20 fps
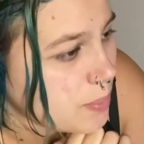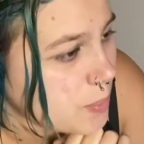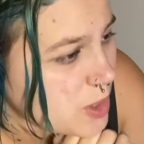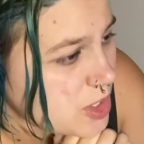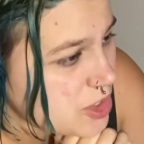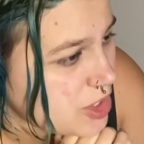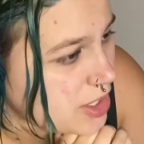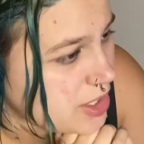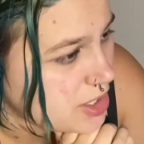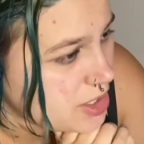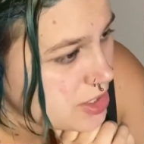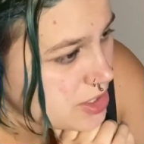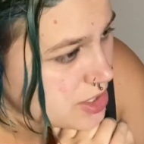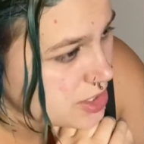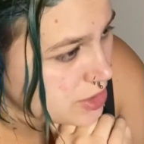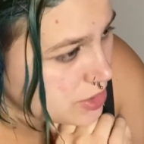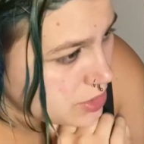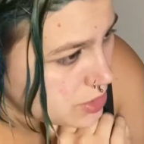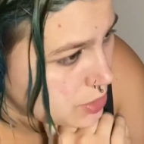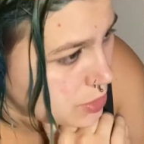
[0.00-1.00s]
trying to
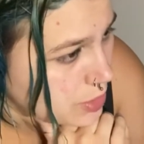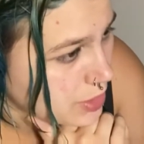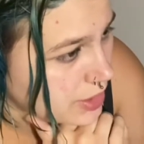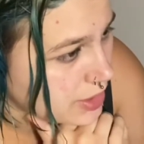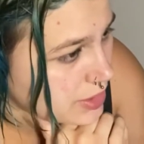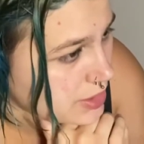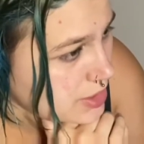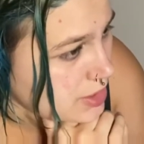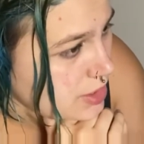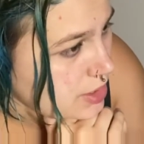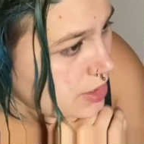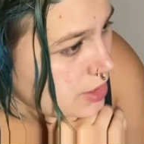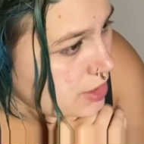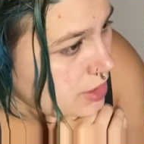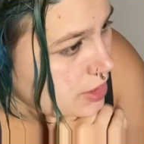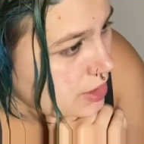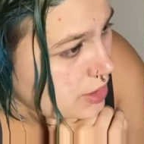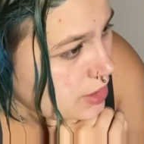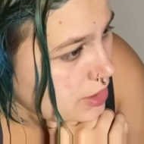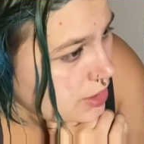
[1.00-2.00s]
still do things
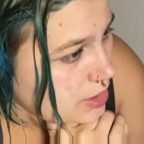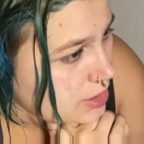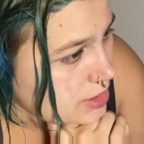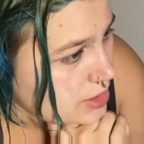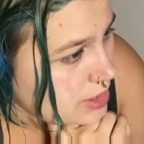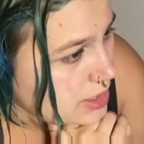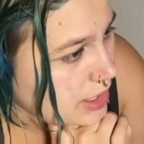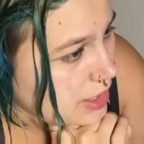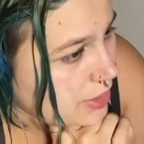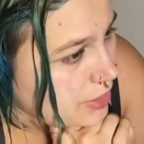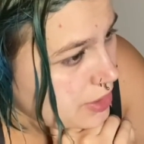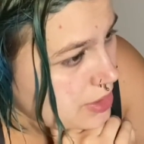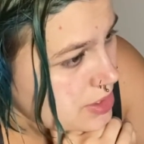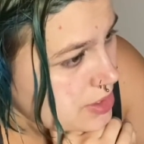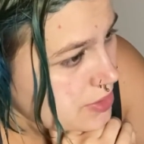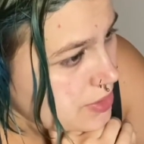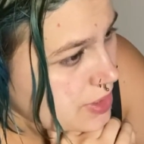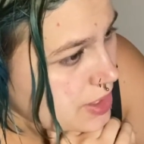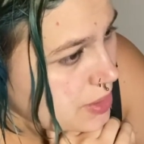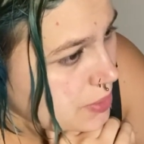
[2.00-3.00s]
together as
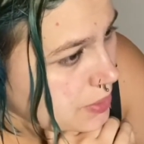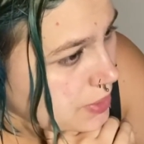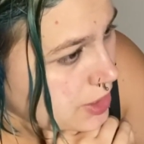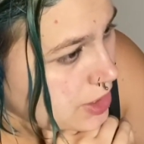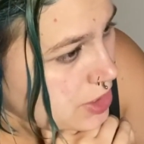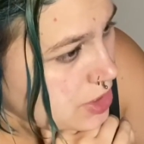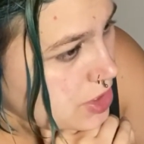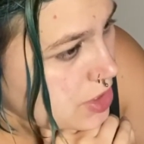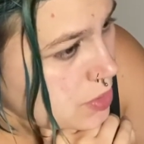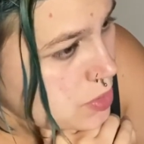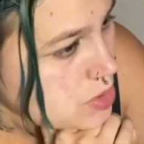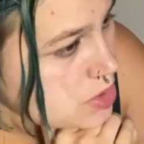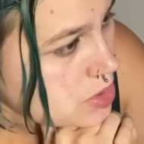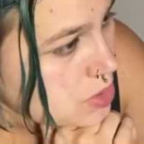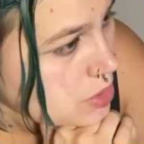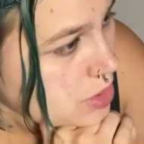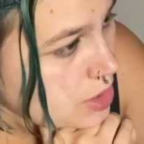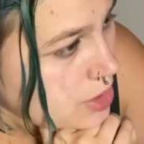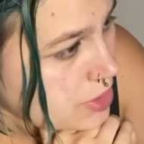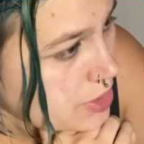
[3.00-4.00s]
a family, she was no
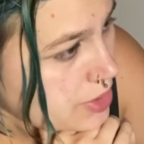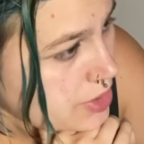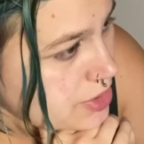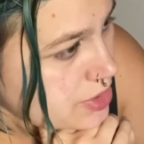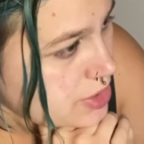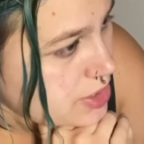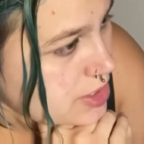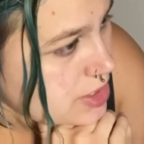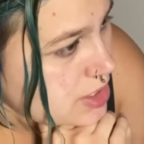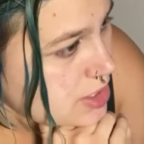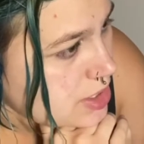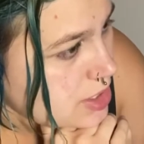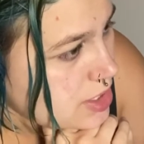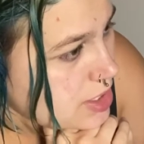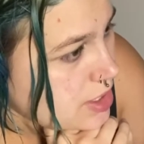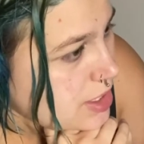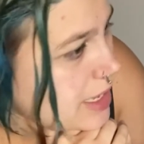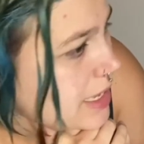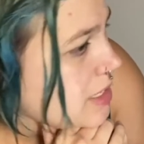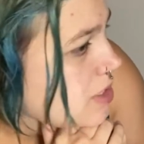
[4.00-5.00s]
longer interested.
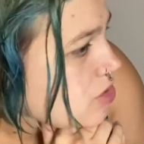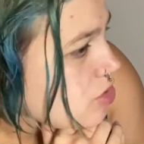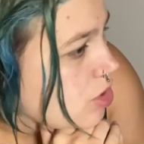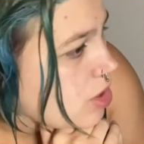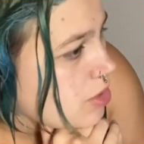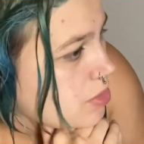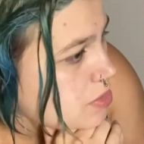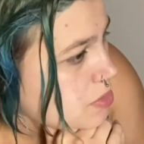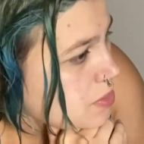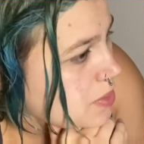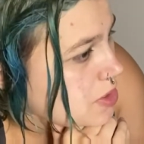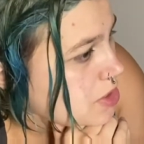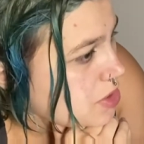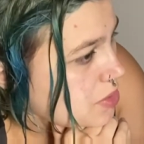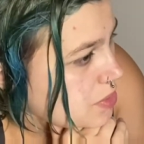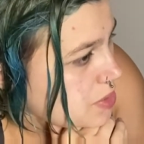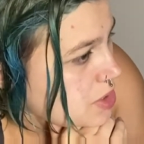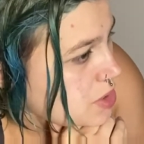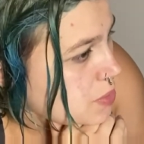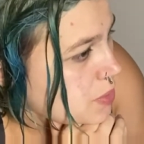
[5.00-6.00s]
The last straw was when she
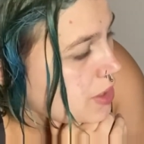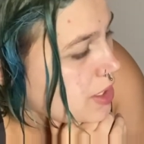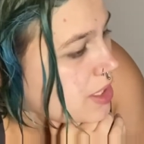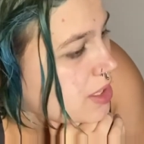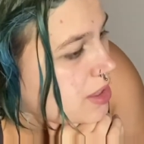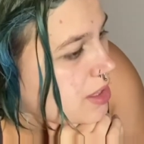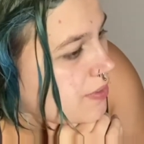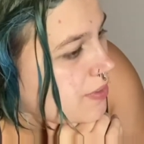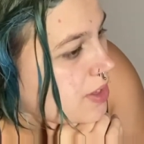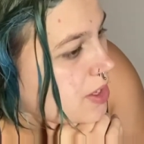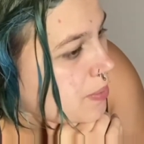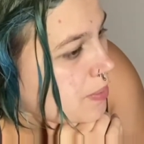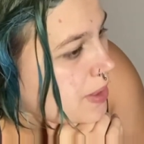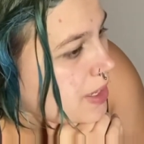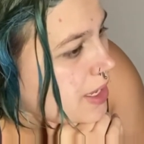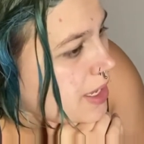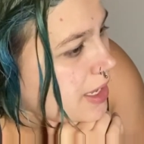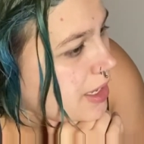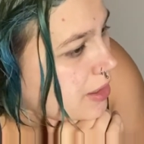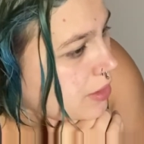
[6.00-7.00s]
was 20 and living at
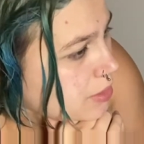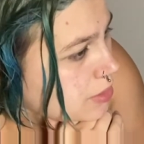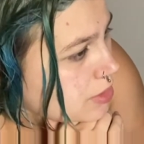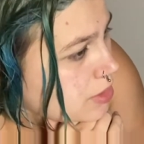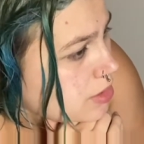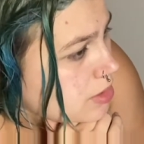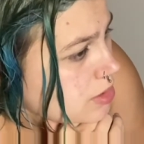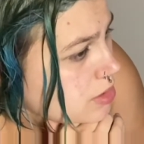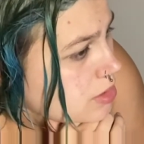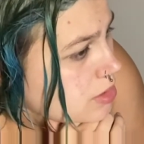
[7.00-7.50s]
my house.